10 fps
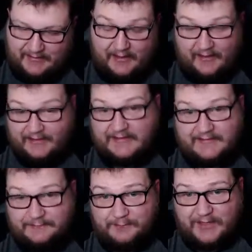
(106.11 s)
Uh,
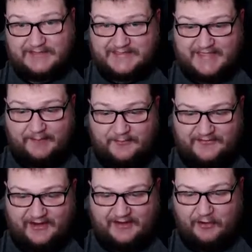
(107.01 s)
but same
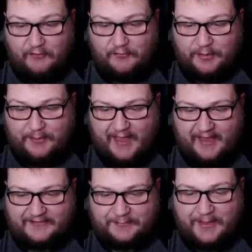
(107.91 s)
does not go for the
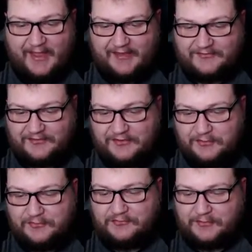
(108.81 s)
packs. The packs are
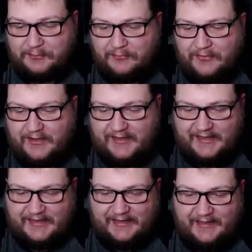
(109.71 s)
usually
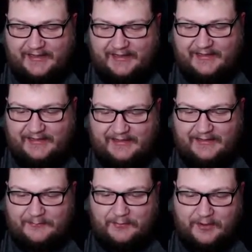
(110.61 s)
pretty uh,
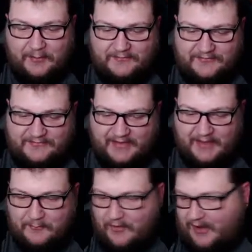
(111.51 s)
pretty much the
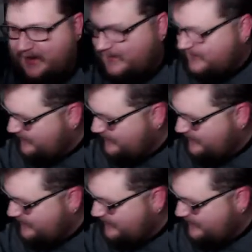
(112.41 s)
same way.